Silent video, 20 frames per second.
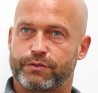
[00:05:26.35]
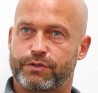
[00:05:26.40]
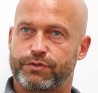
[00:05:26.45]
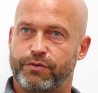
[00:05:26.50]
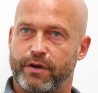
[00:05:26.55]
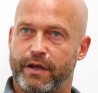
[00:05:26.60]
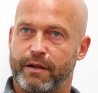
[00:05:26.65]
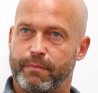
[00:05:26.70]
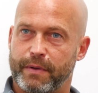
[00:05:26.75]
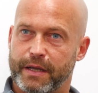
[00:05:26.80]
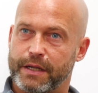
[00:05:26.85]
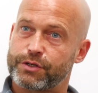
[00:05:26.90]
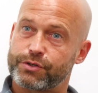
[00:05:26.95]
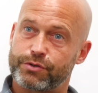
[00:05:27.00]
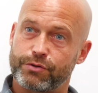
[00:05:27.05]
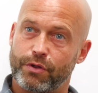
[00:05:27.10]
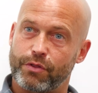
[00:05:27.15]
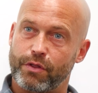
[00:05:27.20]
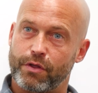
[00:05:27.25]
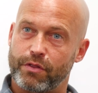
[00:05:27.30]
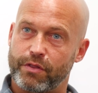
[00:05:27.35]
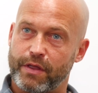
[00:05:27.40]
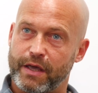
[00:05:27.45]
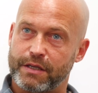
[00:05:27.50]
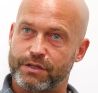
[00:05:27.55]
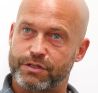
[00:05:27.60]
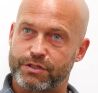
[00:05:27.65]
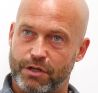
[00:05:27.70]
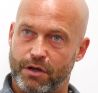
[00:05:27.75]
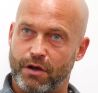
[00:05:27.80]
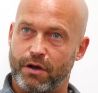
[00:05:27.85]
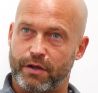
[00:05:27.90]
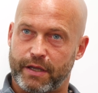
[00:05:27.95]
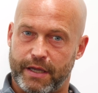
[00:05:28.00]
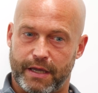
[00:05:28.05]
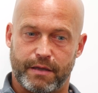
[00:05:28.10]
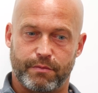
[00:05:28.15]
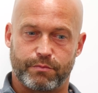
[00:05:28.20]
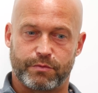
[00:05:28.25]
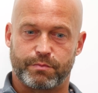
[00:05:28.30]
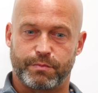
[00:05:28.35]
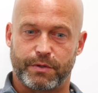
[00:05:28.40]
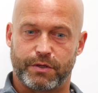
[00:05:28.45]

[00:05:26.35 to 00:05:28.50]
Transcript: to try and make sure that they start games